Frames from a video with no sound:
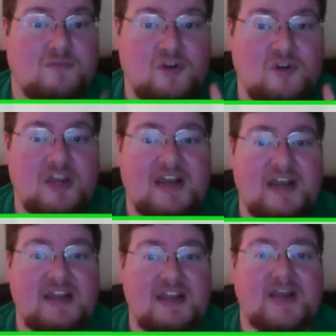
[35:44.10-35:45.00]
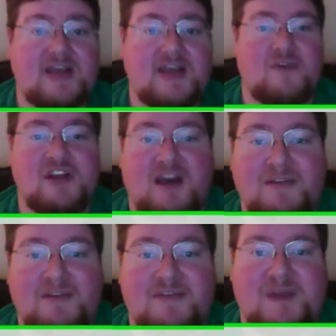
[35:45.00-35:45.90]
We're gonna get a
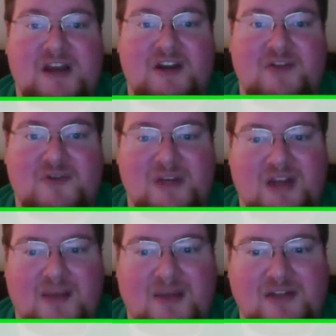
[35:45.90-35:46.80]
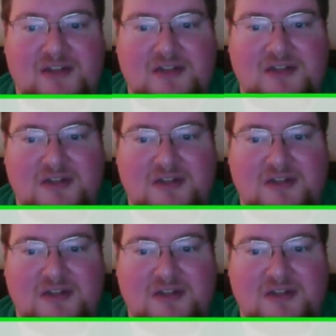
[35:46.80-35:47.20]
couple of Spider-Woman comics.